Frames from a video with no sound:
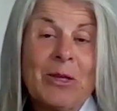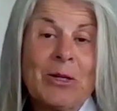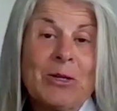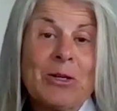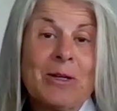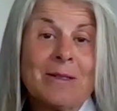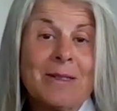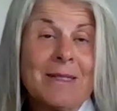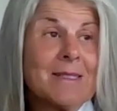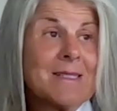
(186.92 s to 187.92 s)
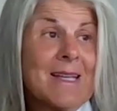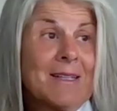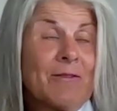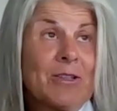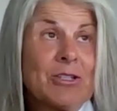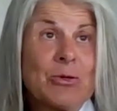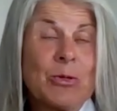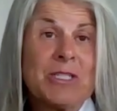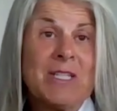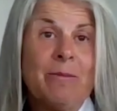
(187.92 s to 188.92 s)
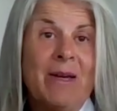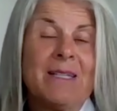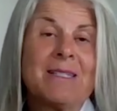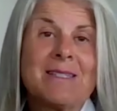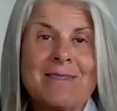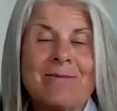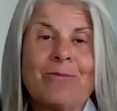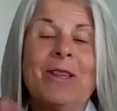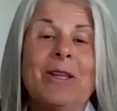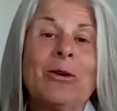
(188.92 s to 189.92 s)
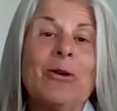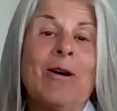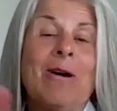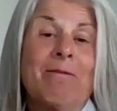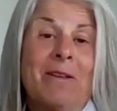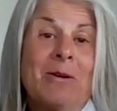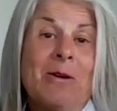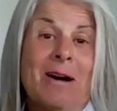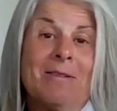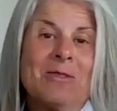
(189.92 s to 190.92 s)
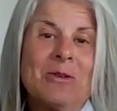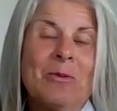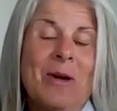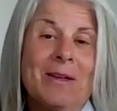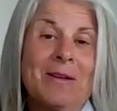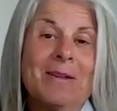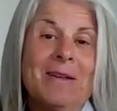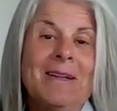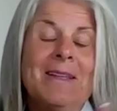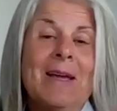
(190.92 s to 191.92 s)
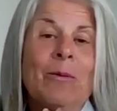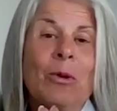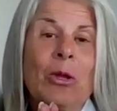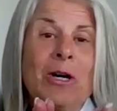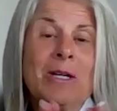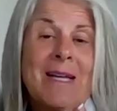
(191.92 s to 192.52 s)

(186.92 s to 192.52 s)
learned early is that for the store teammates, when they're off, they're off. So whether they were logged